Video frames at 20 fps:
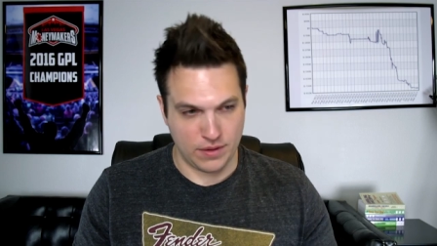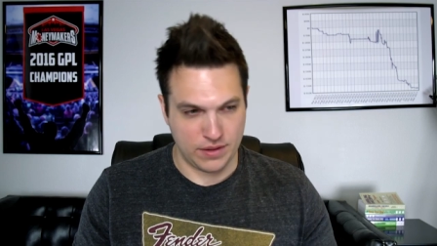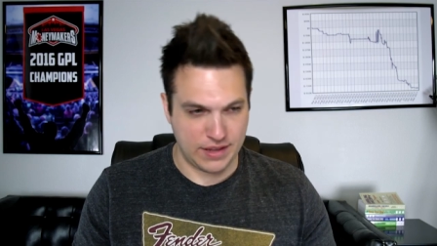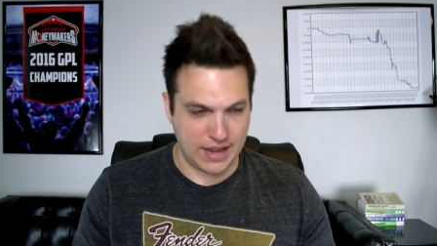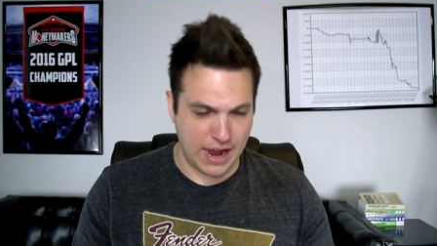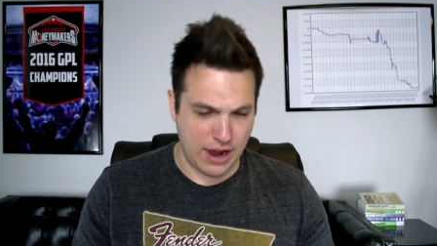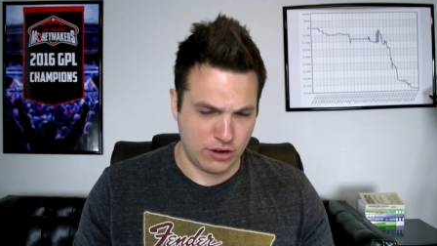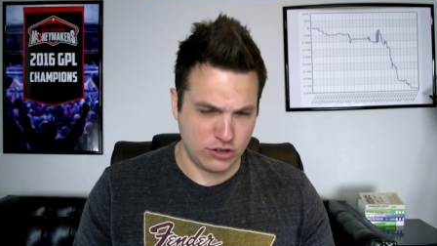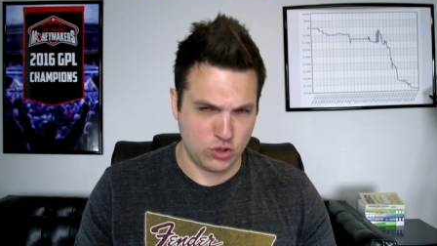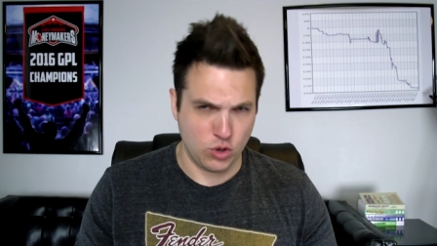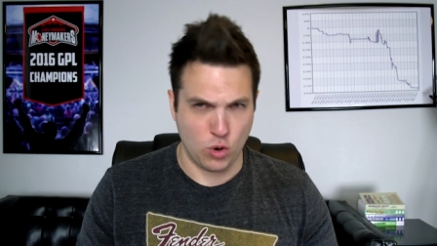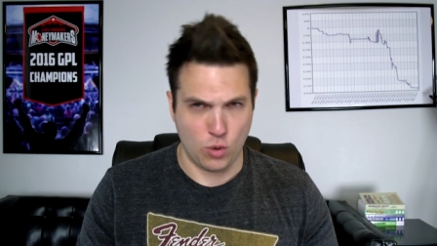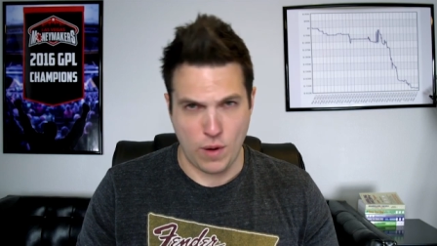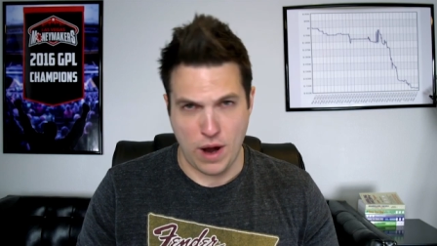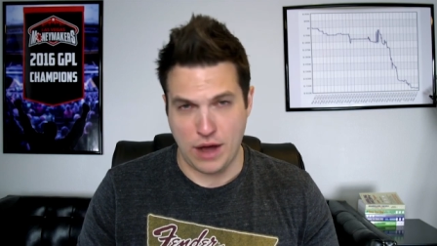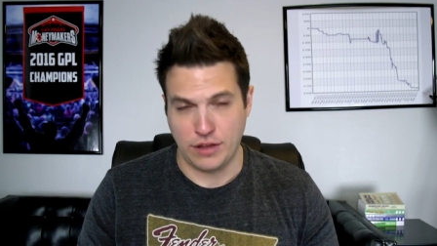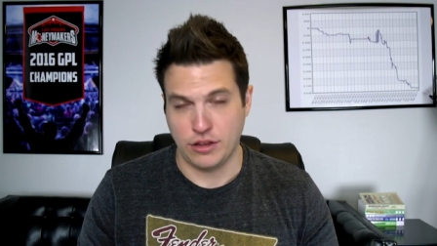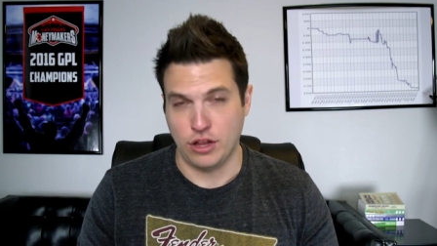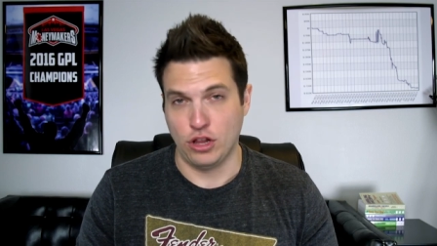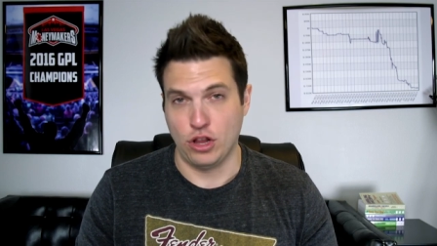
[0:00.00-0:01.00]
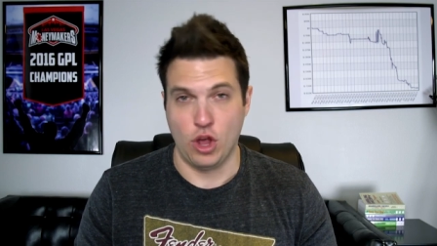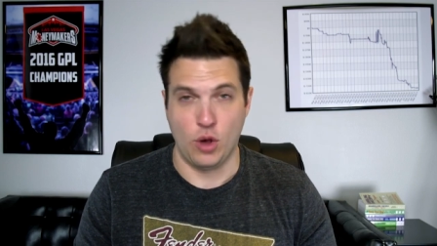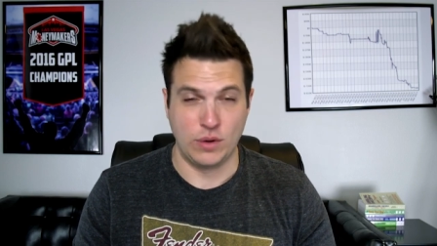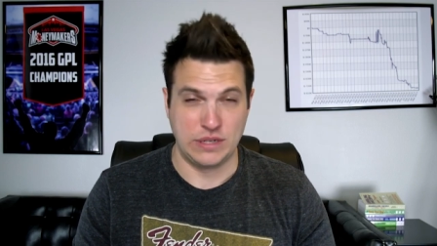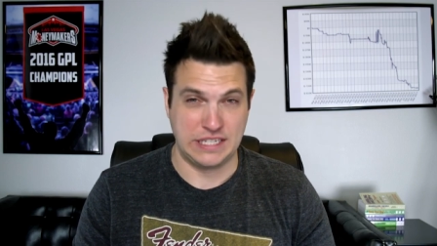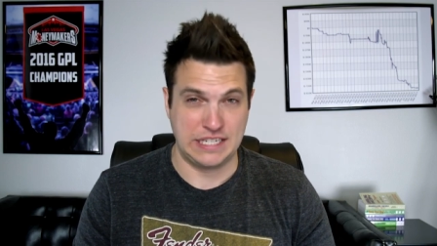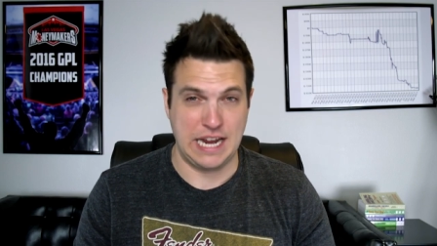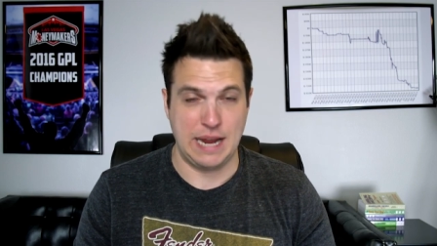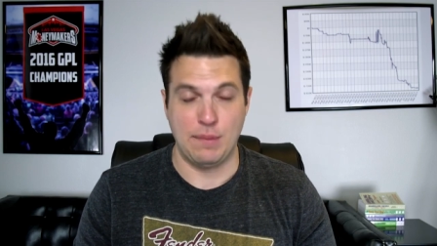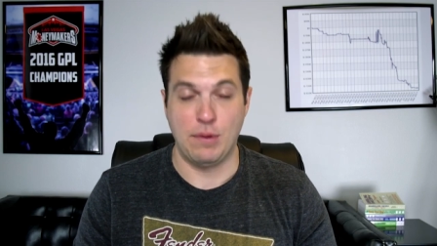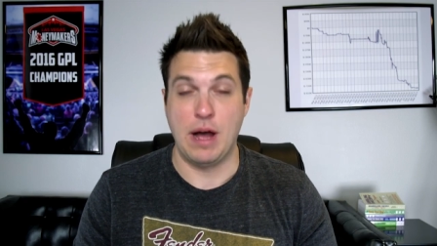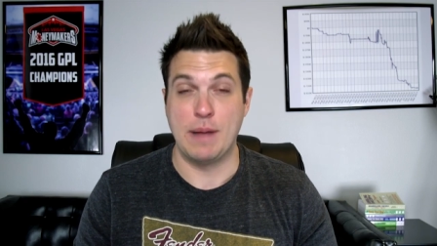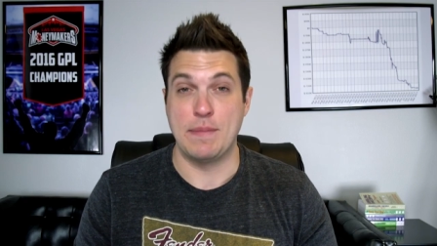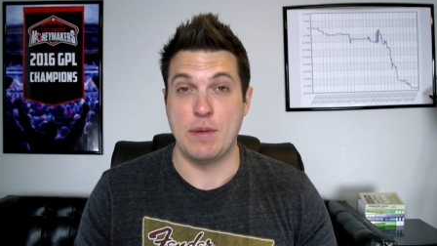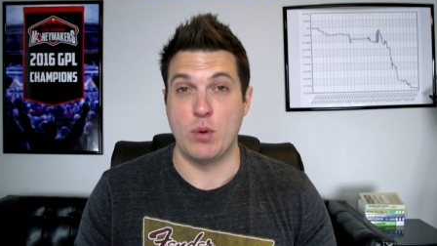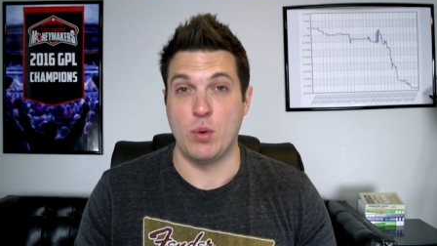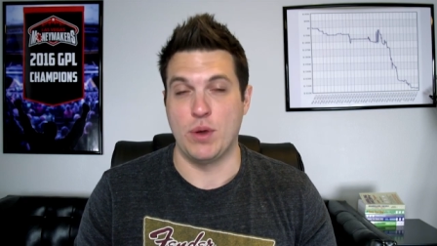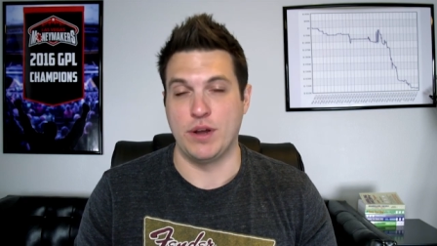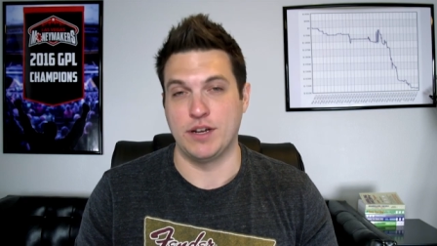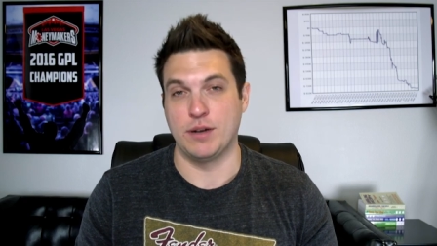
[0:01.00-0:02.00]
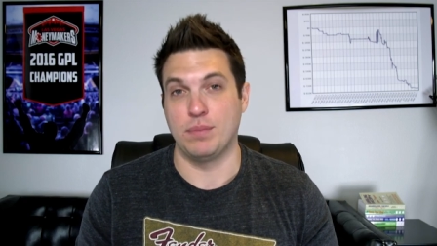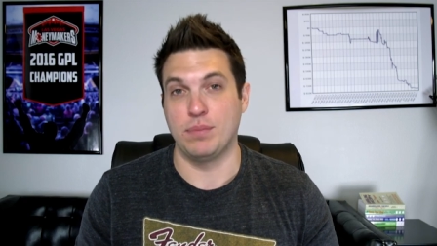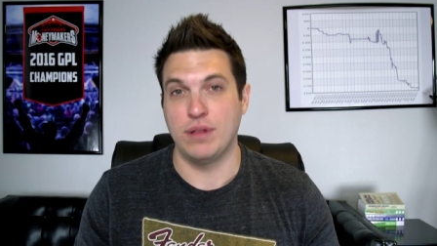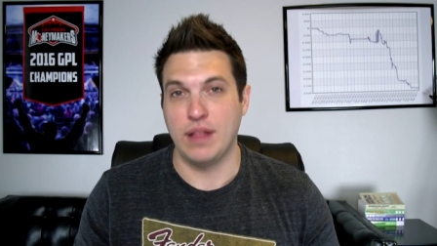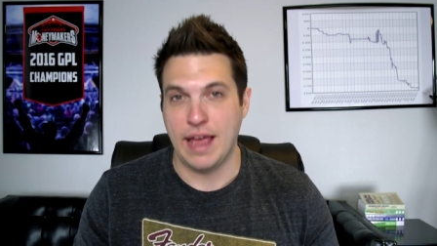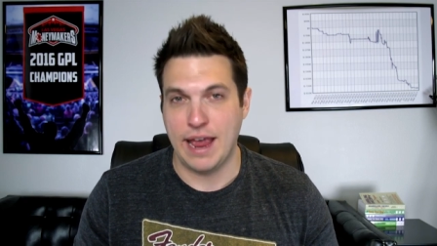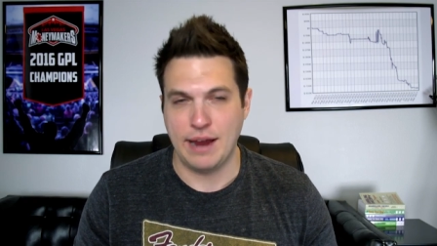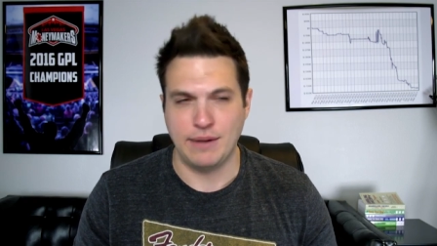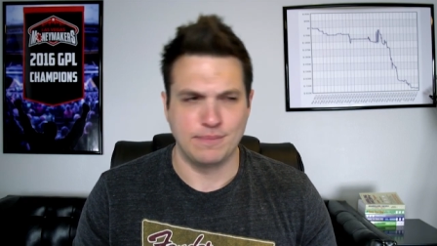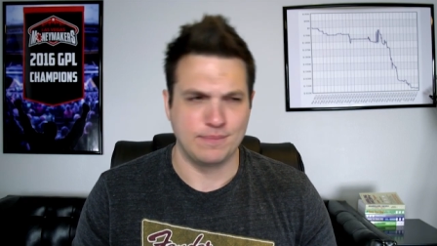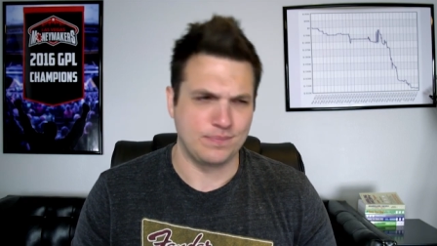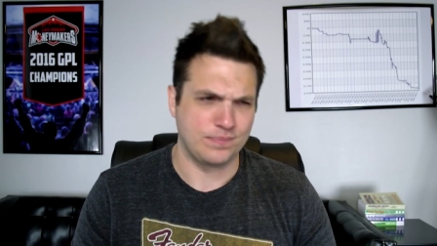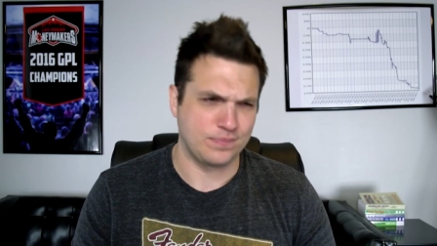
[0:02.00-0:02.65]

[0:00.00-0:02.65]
down to around the lowest table I'd be willing to play,